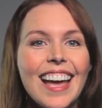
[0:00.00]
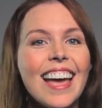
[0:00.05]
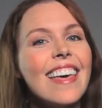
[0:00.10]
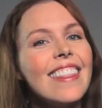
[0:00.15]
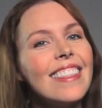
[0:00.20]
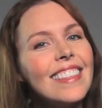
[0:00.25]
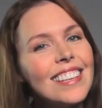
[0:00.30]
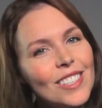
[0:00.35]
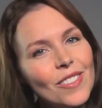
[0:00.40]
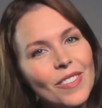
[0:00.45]

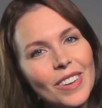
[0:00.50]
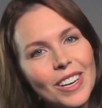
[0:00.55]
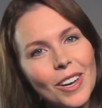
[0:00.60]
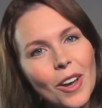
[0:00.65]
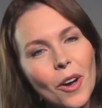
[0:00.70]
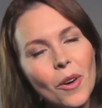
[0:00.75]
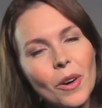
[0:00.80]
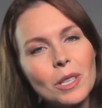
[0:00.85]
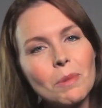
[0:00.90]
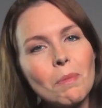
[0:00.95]
This
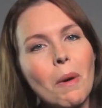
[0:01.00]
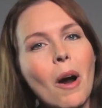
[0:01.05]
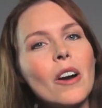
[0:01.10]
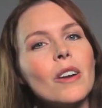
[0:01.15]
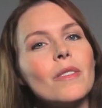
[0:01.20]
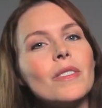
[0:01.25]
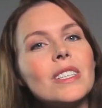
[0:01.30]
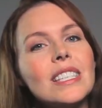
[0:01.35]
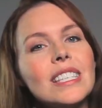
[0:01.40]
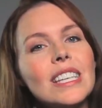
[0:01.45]
video is part
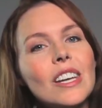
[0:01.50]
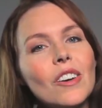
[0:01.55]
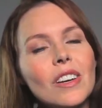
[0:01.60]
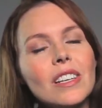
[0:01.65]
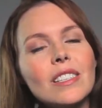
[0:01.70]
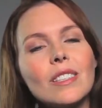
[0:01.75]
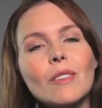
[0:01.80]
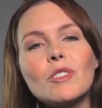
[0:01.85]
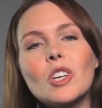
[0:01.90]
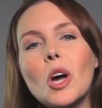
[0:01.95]
of a
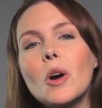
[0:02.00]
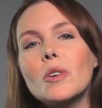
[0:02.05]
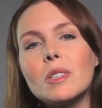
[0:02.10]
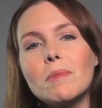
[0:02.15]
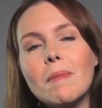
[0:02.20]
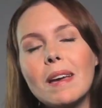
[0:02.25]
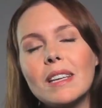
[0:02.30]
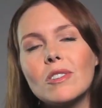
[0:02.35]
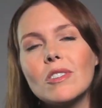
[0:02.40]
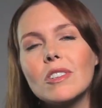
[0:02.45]
series of
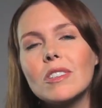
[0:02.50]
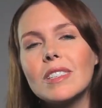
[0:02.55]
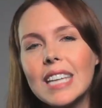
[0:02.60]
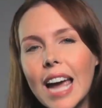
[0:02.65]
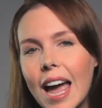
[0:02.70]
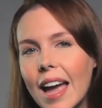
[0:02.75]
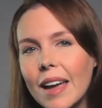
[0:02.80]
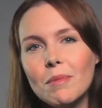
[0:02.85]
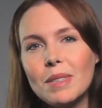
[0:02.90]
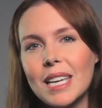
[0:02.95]
Toastmasters
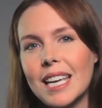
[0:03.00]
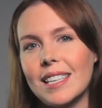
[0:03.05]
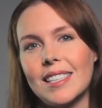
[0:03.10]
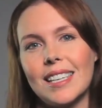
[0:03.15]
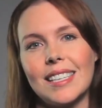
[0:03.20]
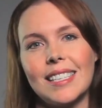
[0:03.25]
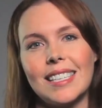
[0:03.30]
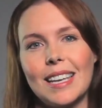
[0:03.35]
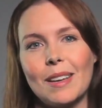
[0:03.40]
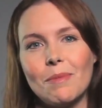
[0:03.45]

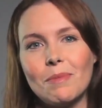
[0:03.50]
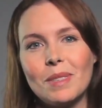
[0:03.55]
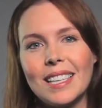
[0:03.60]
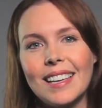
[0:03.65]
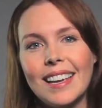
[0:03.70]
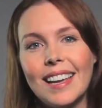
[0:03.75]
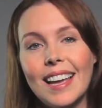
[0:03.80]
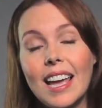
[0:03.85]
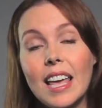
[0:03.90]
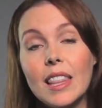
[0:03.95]
time-tested tips
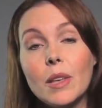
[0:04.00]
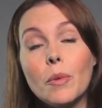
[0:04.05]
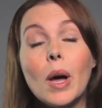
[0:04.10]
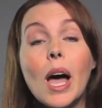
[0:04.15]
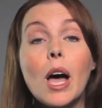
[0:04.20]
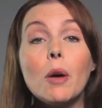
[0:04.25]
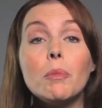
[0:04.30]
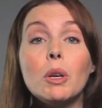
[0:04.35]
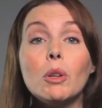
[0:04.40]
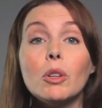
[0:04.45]
that will
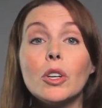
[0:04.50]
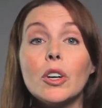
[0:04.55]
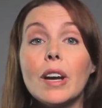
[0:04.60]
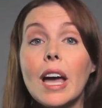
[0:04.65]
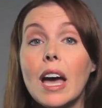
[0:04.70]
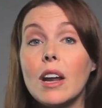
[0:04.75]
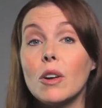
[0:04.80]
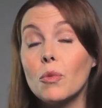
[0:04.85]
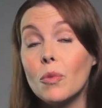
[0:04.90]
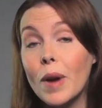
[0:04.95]
help you learn
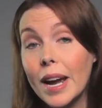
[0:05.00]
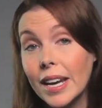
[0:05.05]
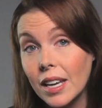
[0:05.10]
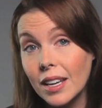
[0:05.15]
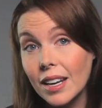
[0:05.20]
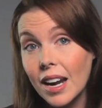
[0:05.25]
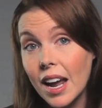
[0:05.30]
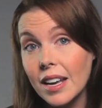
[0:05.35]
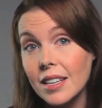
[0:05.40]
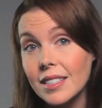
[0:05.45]
how to
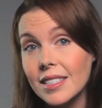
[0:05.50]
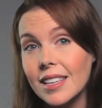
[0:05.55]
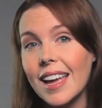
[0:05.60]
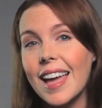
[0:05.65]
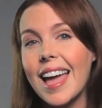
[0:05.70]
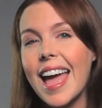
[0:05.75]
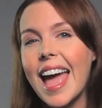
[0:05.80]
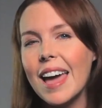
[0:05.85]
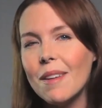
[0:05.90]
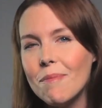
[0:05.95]
recognize
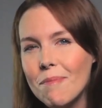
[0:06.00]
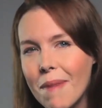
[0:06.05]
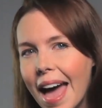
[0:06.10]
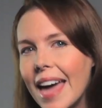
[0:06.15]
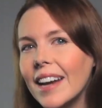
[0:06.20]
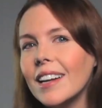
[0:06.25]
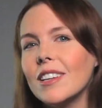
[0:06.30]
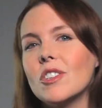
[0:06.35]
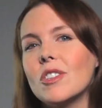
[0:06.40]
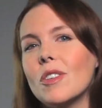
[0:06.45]
and
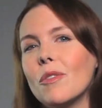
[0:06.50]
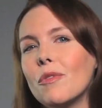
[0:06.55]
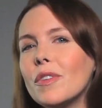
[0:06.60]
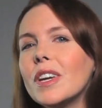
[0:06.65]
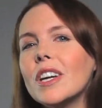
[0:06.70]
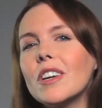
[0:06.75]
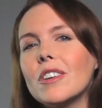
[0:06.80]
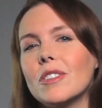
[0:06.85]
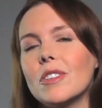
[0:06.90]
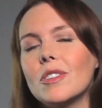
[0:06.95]
manage the
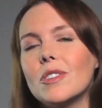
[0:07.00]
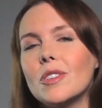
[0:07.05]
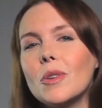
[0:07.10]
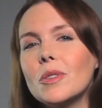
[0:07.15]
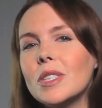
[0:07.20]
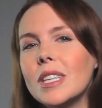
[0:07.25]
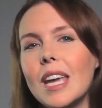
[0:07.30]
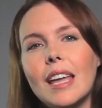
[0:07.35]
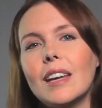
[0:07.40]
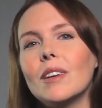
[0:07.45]
fears
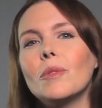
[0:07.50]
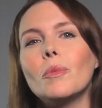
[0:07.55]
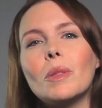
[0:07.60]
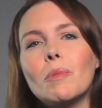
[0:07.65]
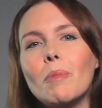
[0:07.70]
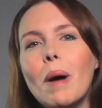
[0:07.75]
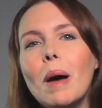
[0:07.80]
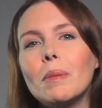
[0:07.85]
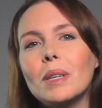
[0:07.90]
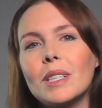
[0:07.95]
associated
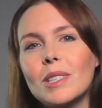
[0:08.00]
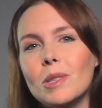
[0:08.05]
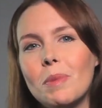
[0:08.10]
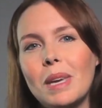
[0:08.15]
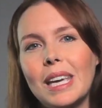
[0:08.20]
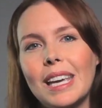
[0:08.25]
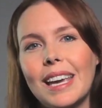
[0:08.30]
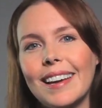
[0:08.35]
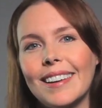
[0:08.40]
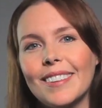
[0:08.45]
with public
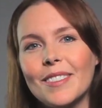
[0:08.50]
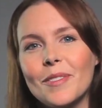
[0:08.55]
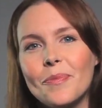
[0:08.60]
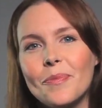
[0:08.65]
speaking.